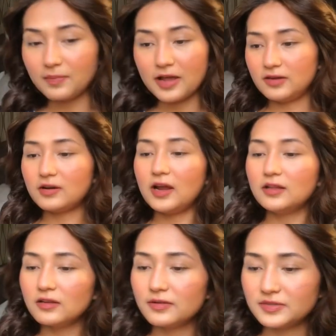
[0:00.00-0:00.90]
liner and
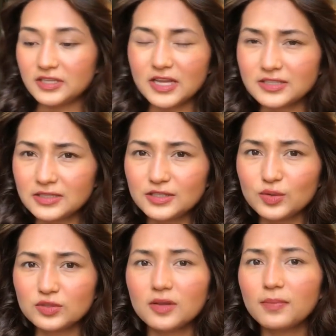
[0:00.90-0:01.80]
the lipstick that she's
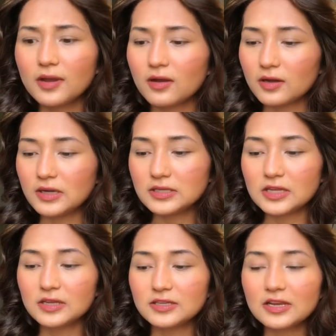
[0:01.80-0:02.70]
using because
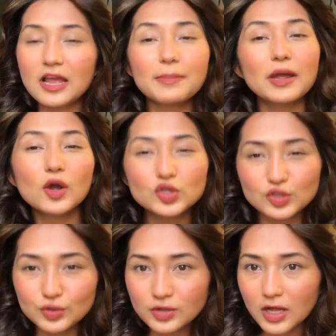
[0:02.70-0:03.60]
these are like my
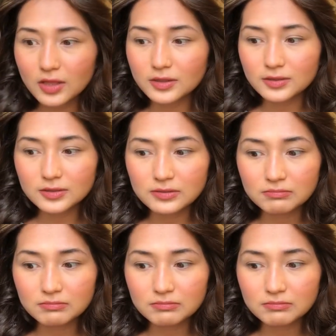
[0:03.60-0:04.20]
go-to colors.